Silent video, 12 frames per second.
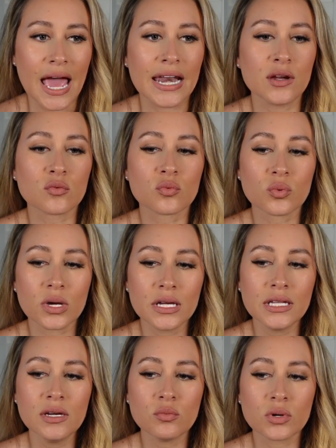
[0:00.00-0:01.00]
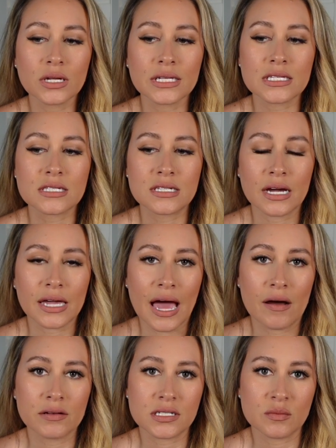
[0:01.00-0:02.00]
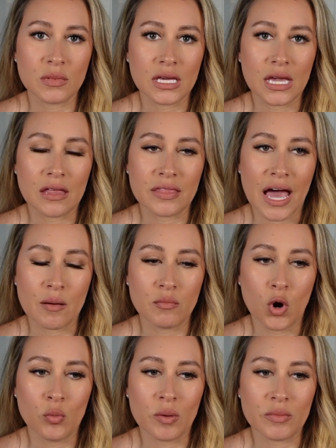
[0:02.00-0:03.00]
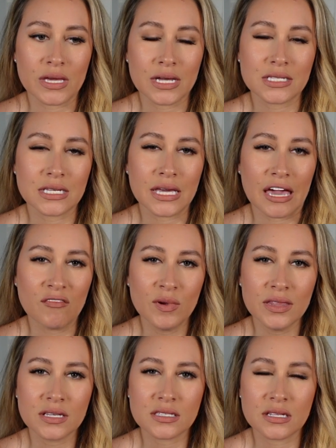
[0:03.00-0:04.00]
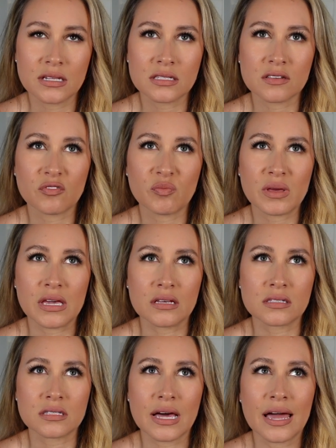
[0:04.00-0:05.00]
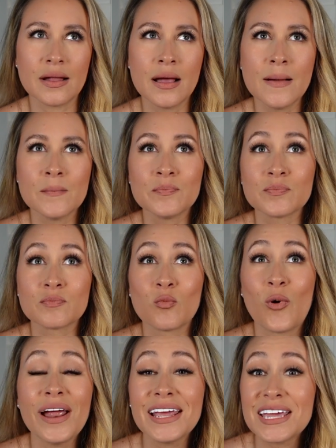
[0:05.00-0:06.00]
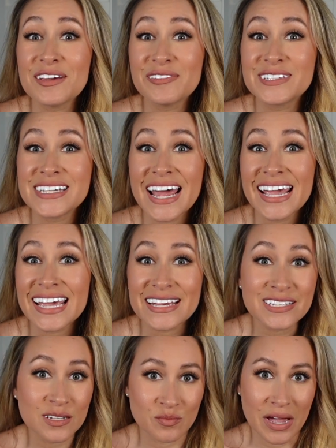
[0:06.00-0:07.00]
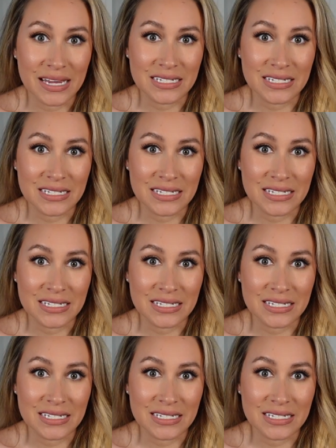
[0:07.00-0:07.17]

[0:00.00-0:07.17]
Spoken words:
And it really, really stuck out to me in that moment because it gave me this sense of peace that what if today isn't my